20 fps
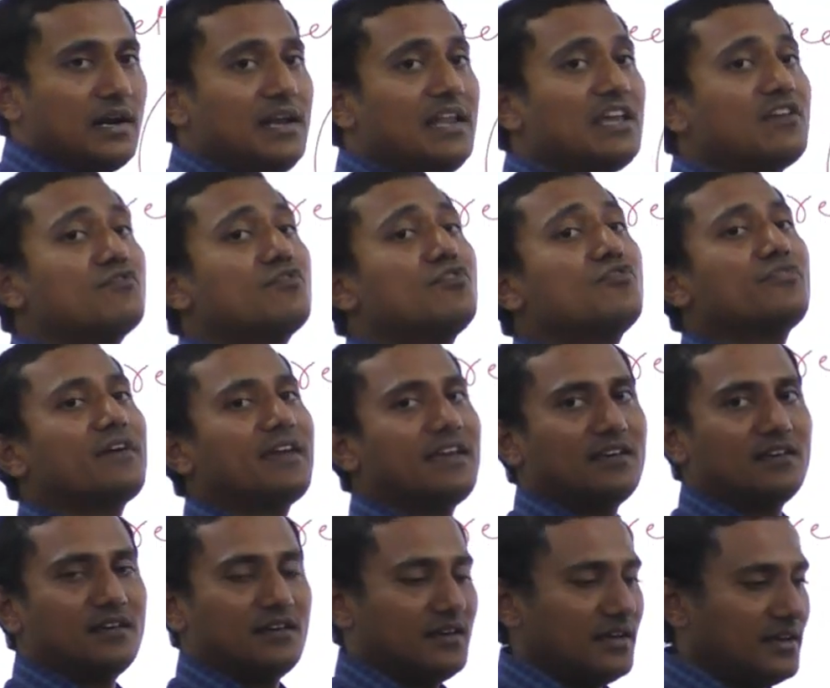liquefy.
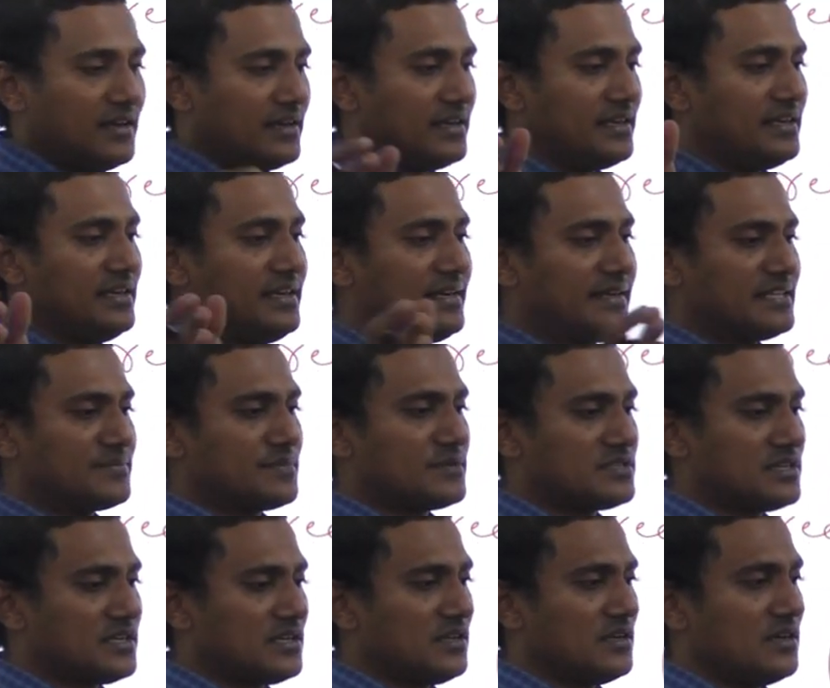Increase
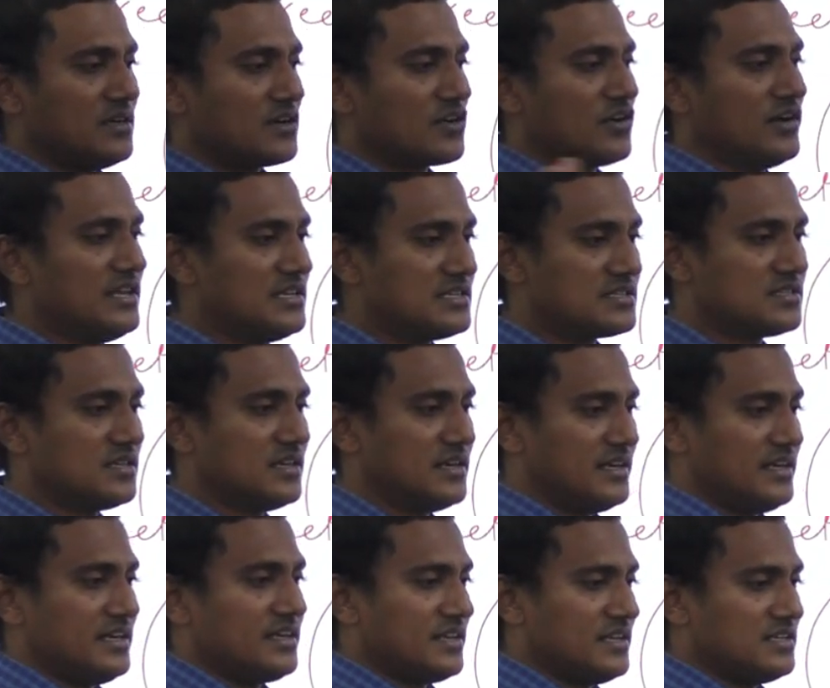pressure, release.
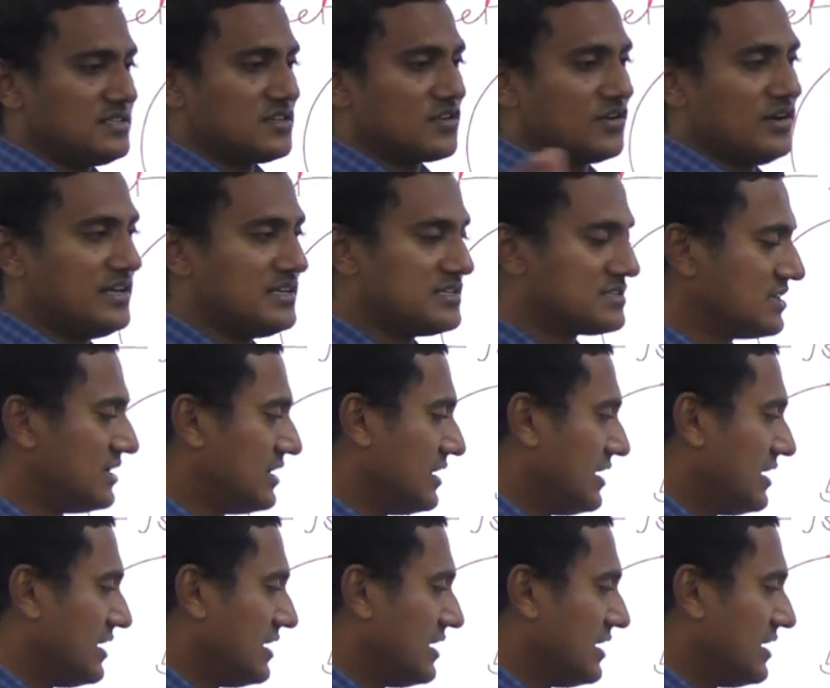Increase, release.